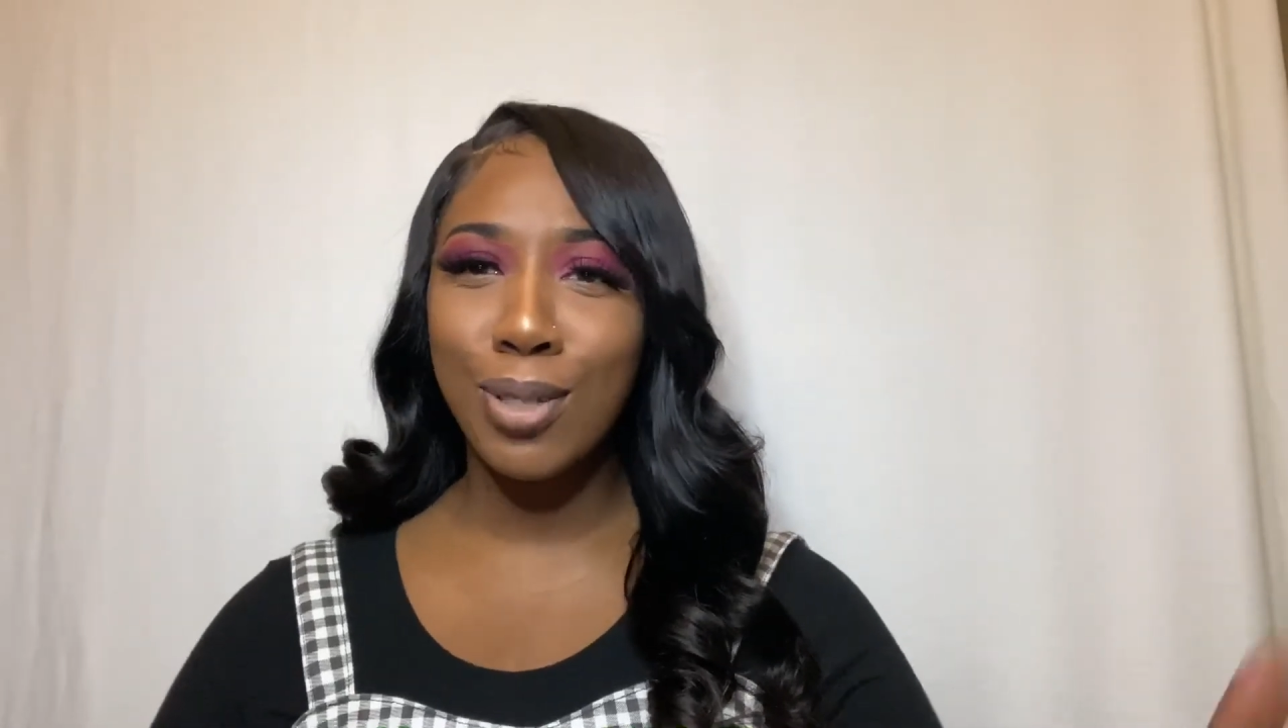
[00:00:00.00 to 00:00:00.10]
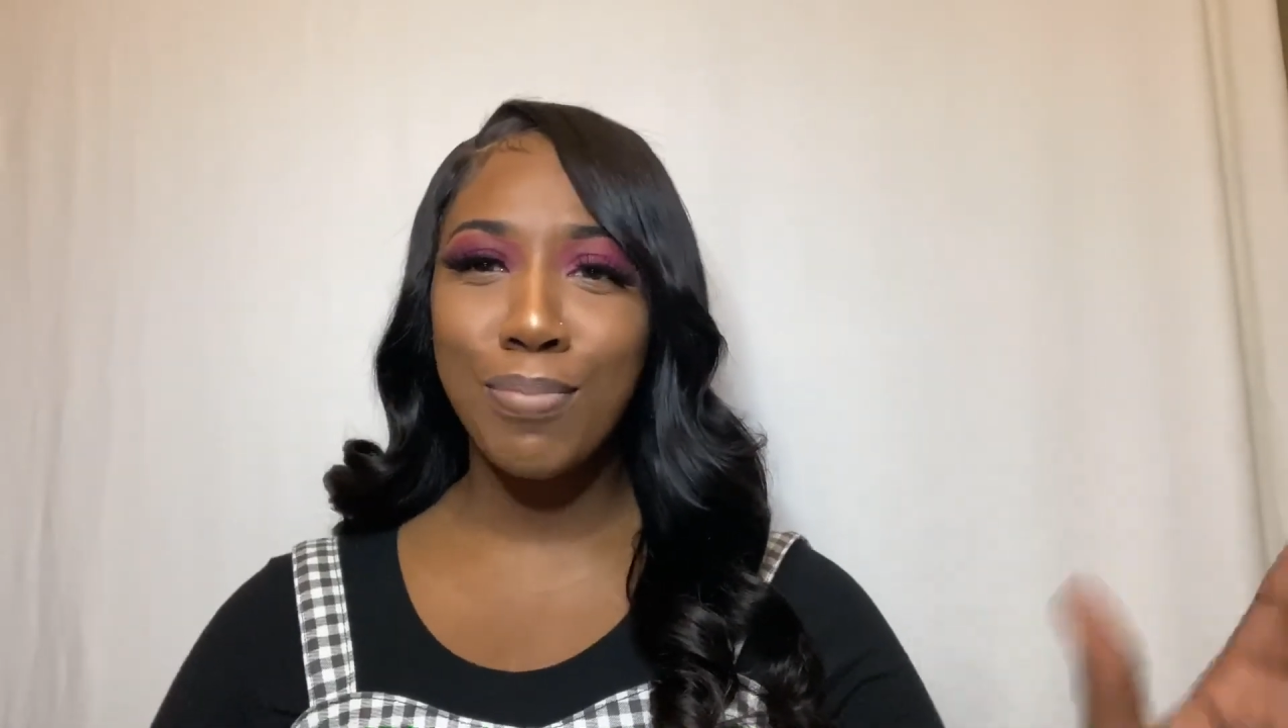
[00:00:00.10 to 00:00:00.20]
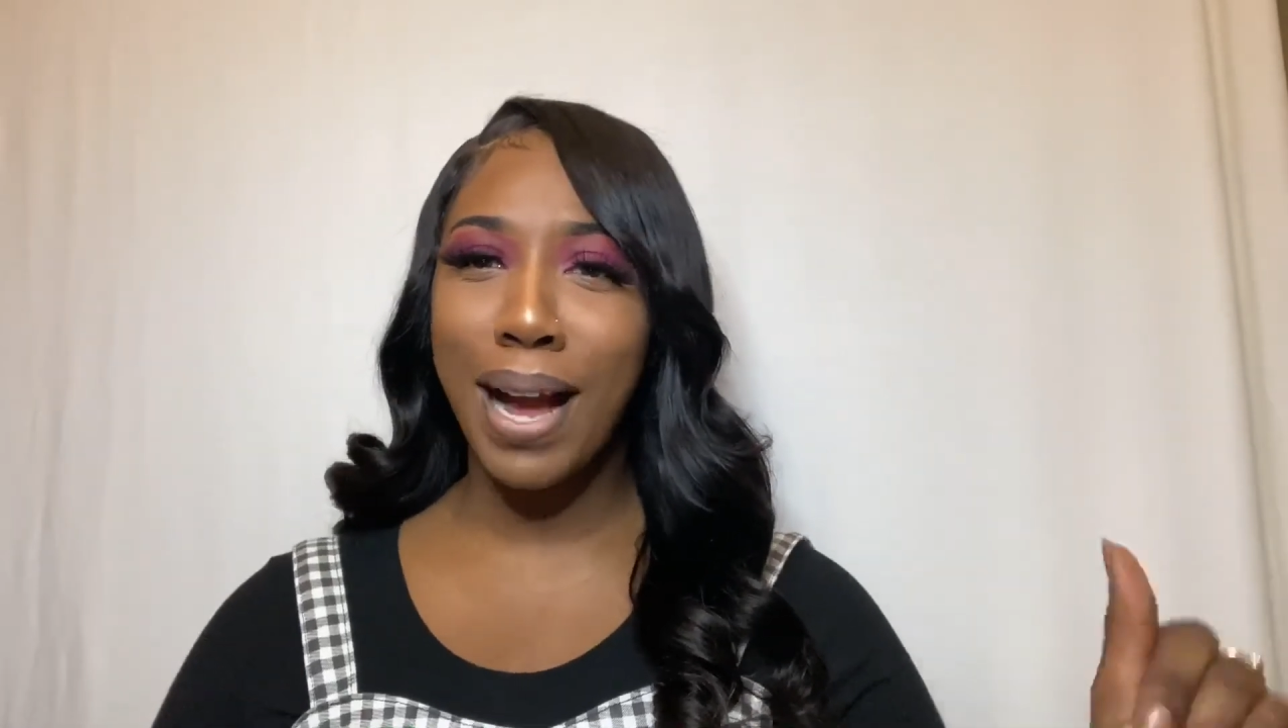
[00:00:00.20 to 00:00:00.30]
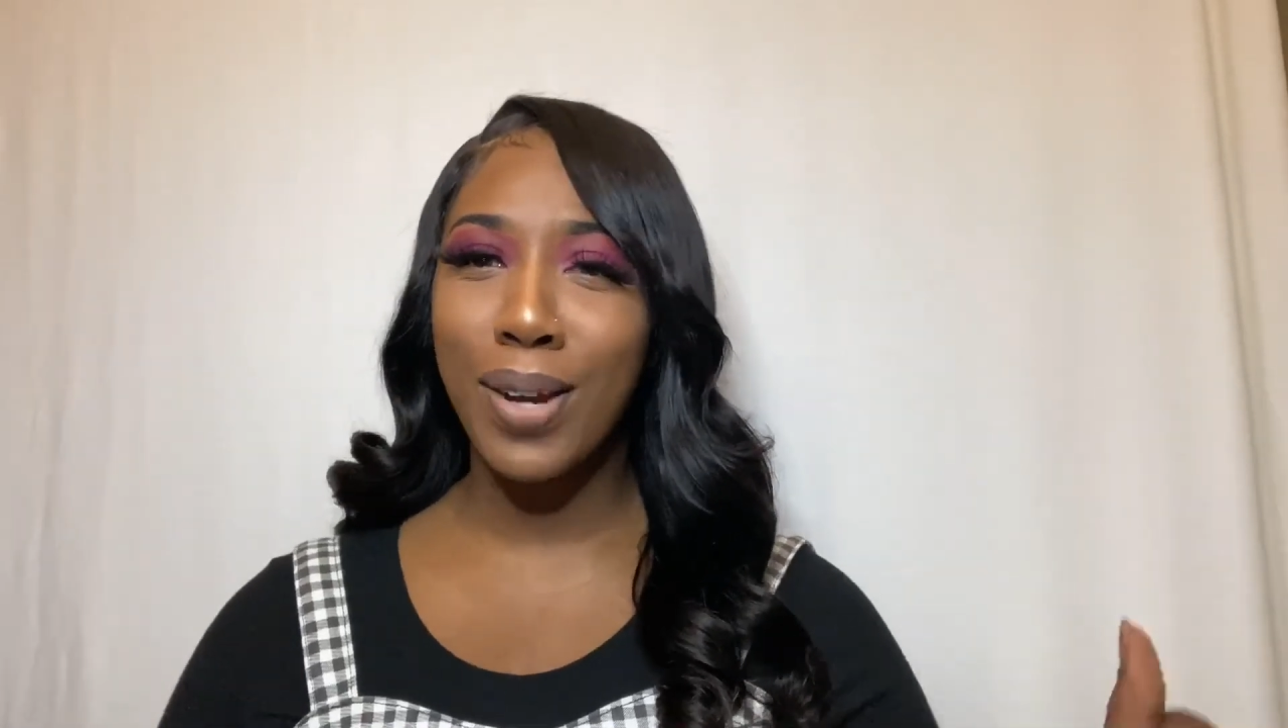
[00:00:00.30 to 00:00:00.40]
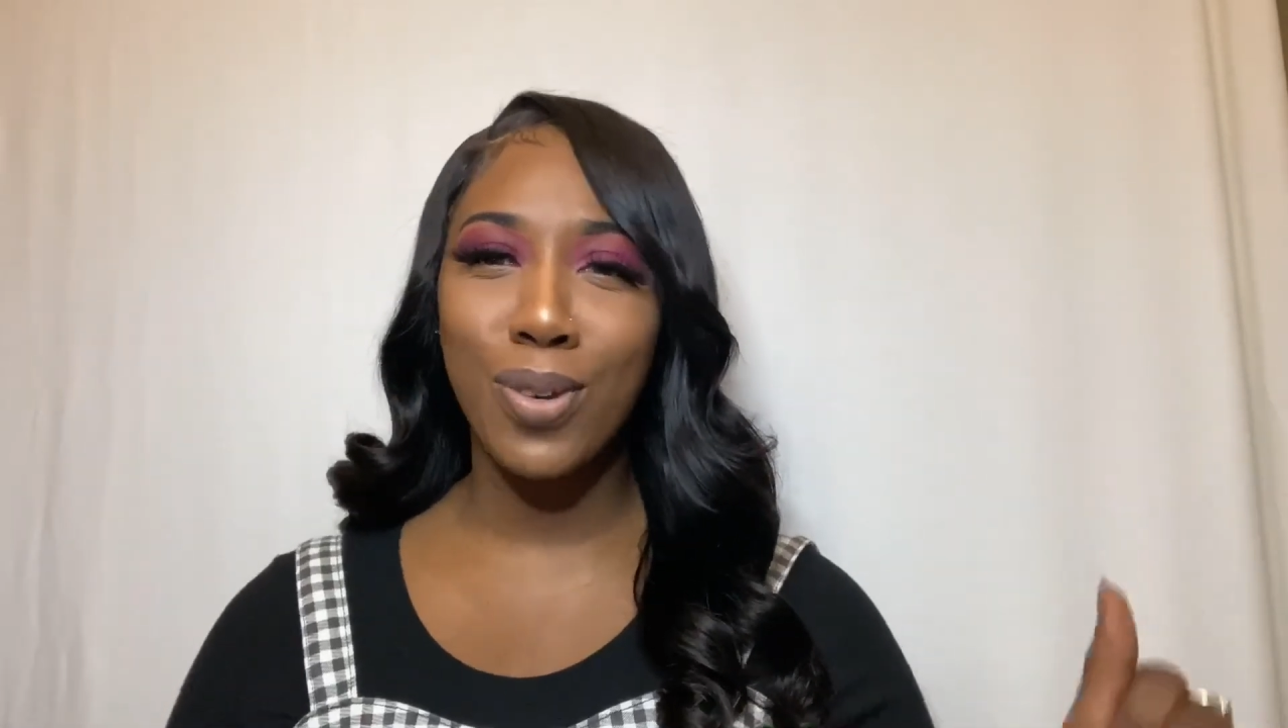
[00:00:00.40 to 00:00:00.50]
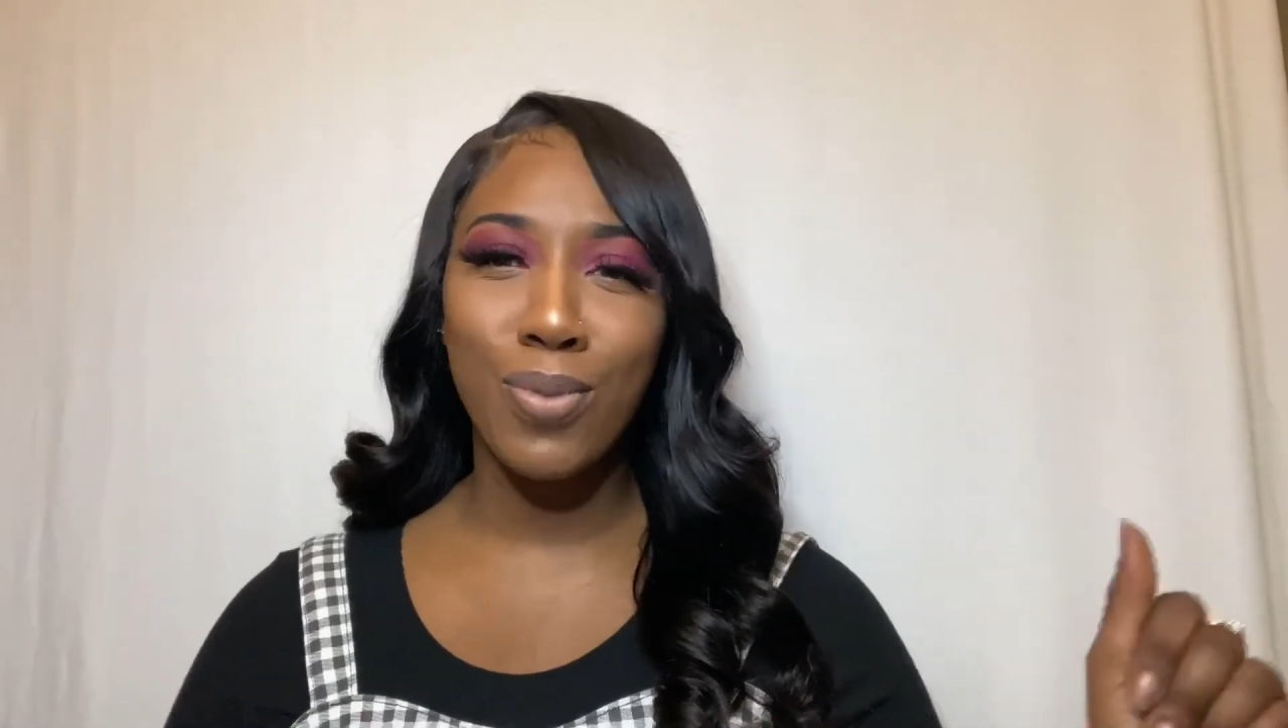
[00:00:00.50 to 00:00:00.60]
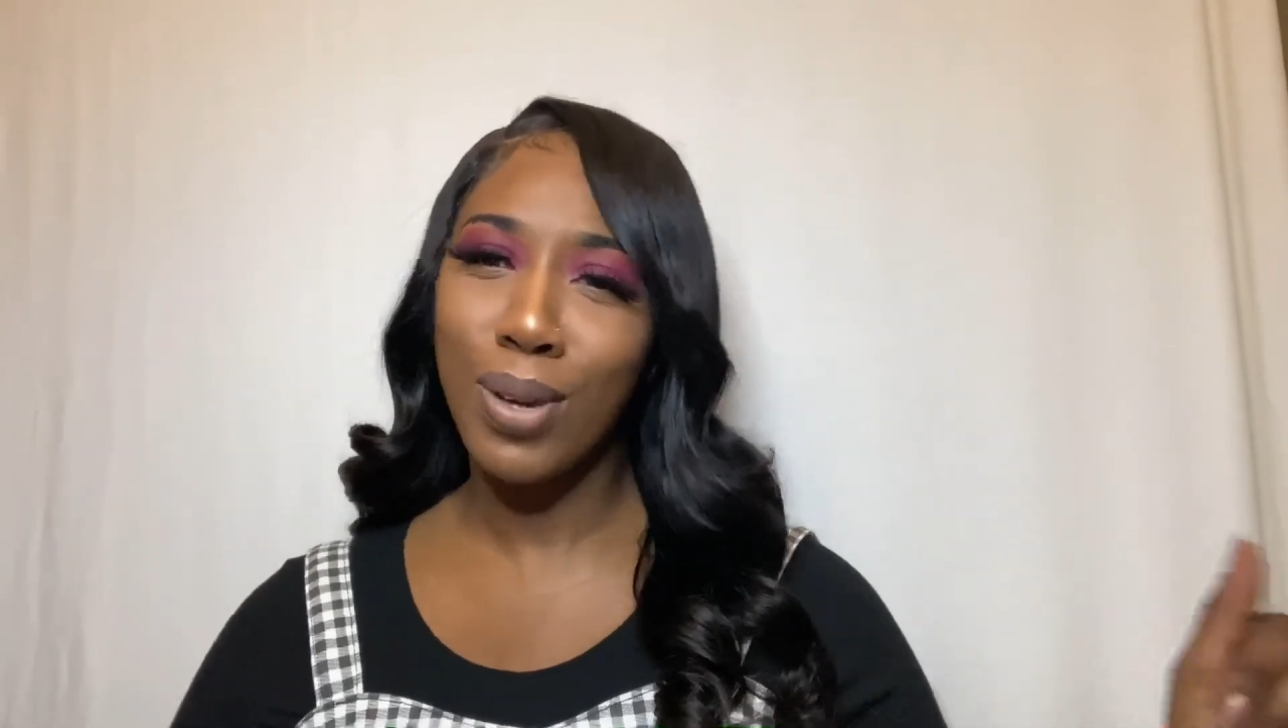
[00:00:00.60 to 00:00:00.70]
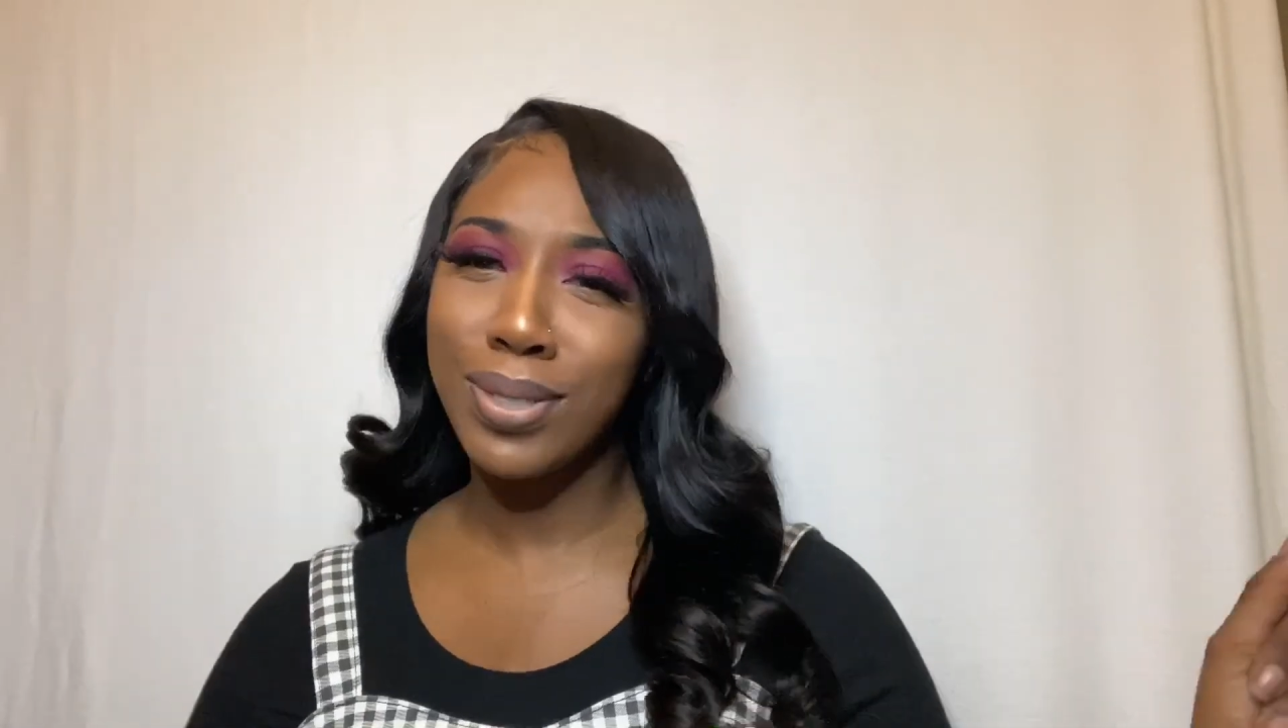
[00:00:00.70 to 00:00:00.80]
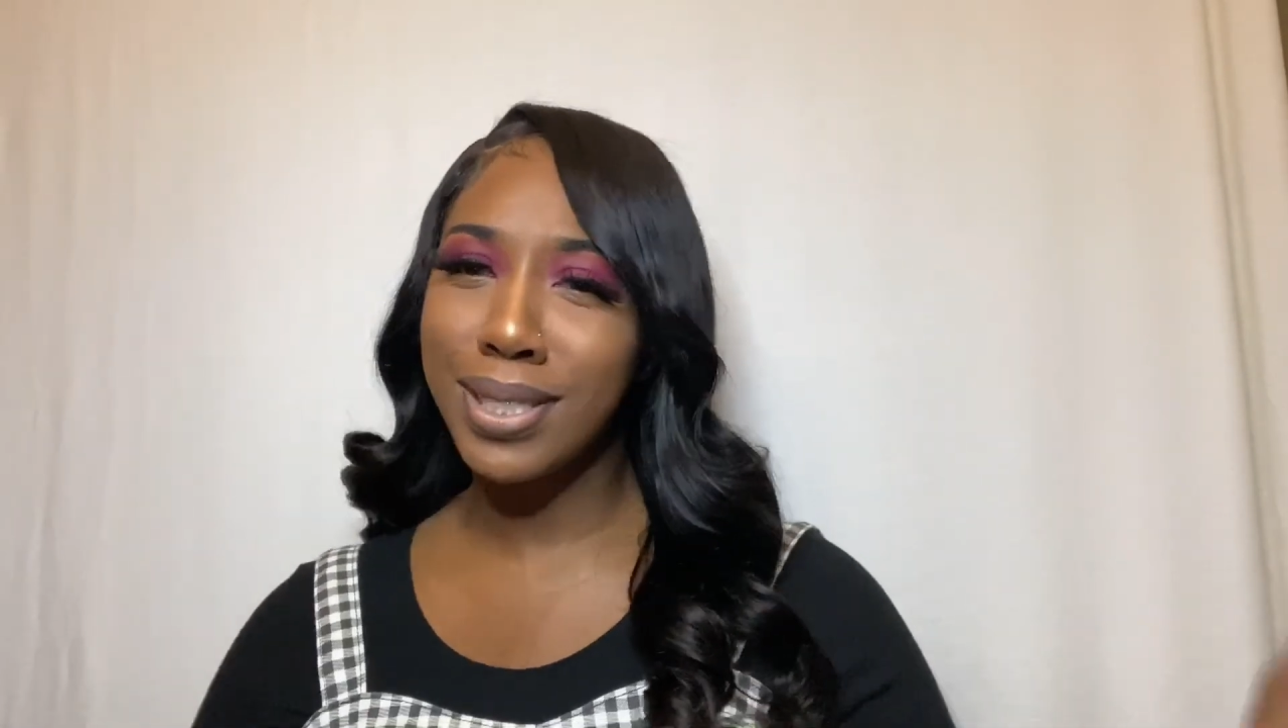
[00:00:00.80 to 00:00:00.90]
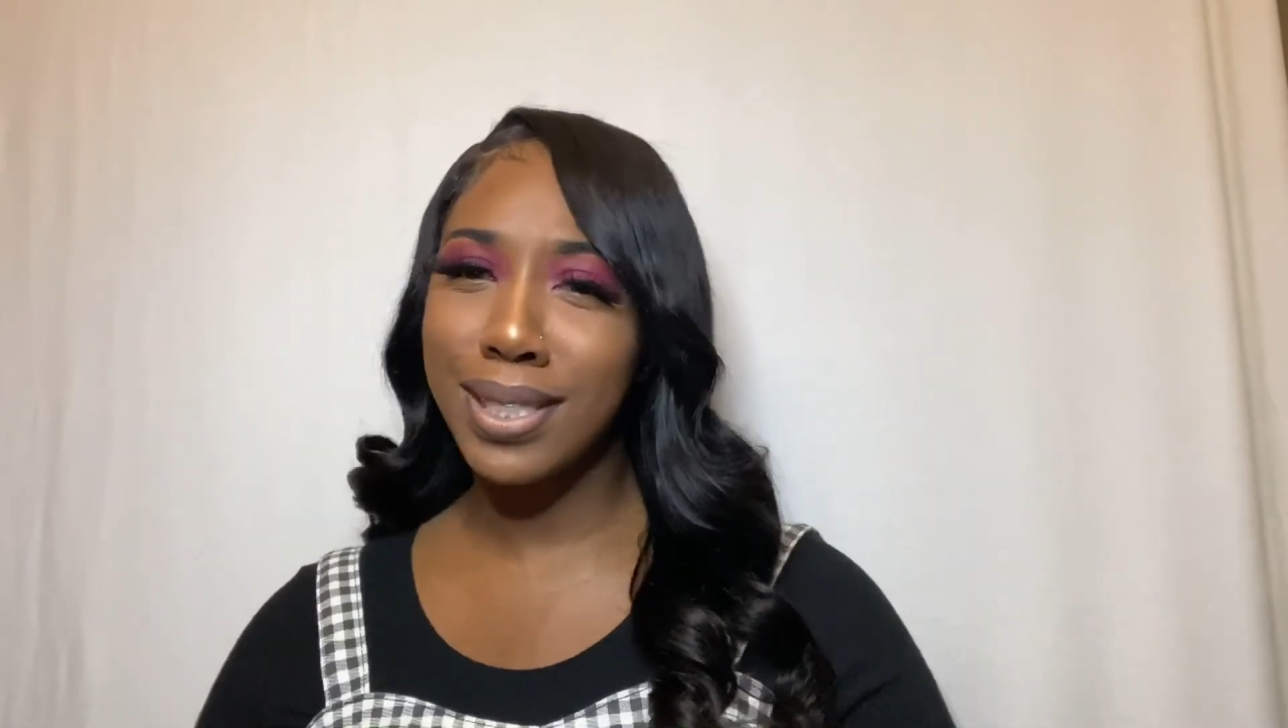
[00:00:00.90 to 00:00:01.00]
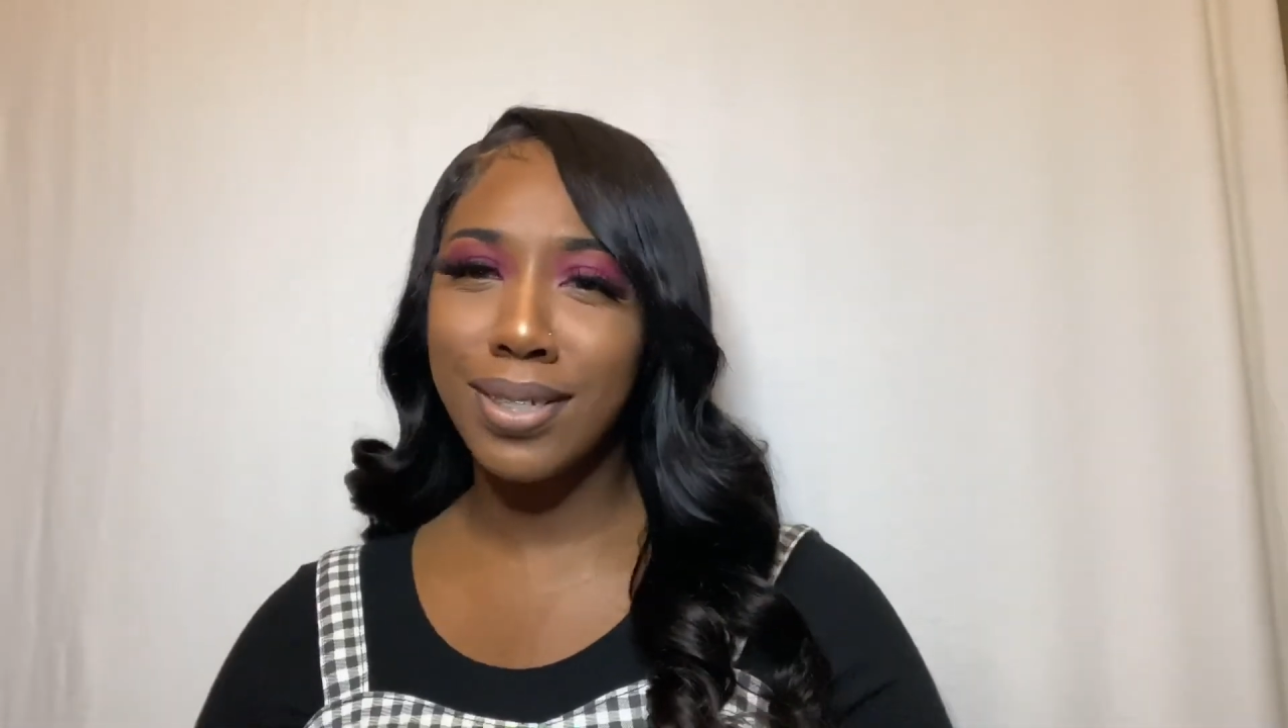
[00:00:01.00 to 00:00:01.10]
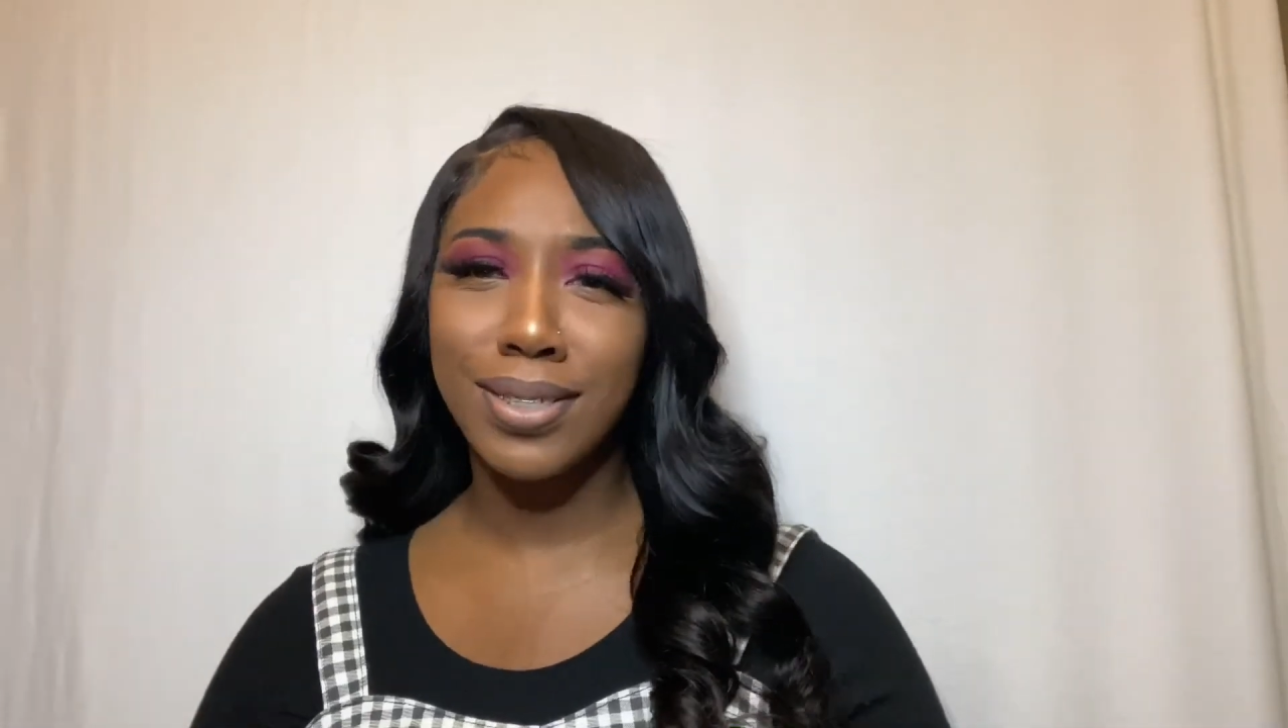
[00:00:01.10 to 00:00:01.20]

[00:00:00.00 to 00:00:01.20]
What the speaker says: Ponderosa